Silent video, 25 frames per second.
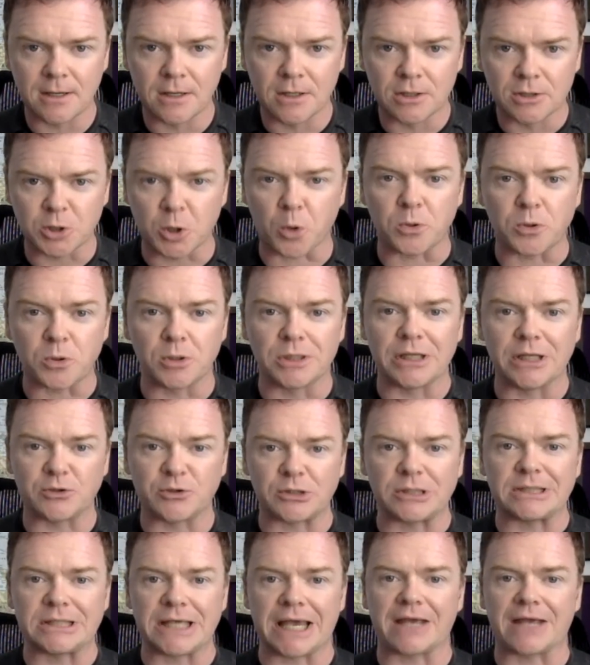So you're
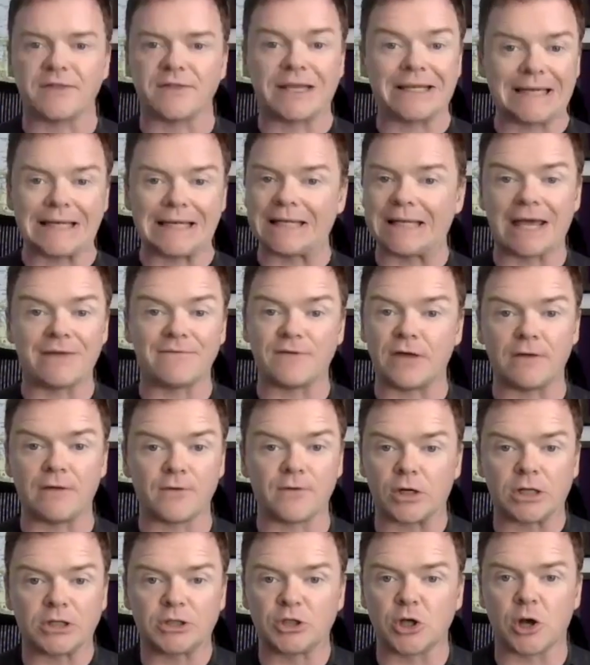literally saying they never
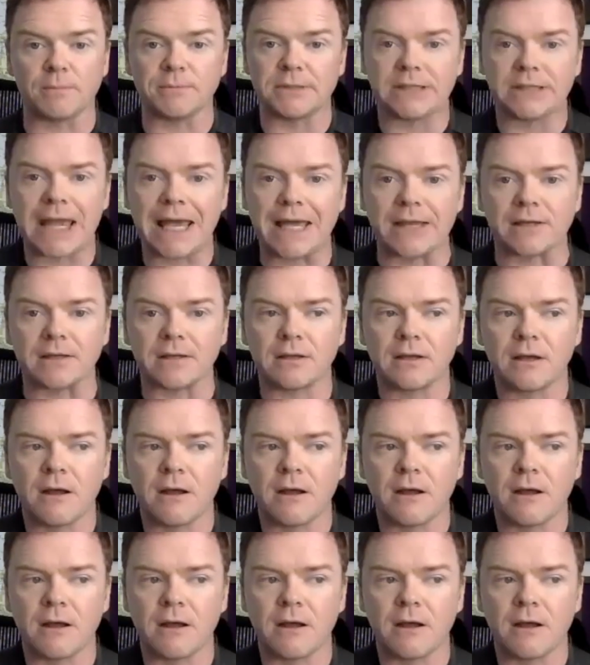got a top 10.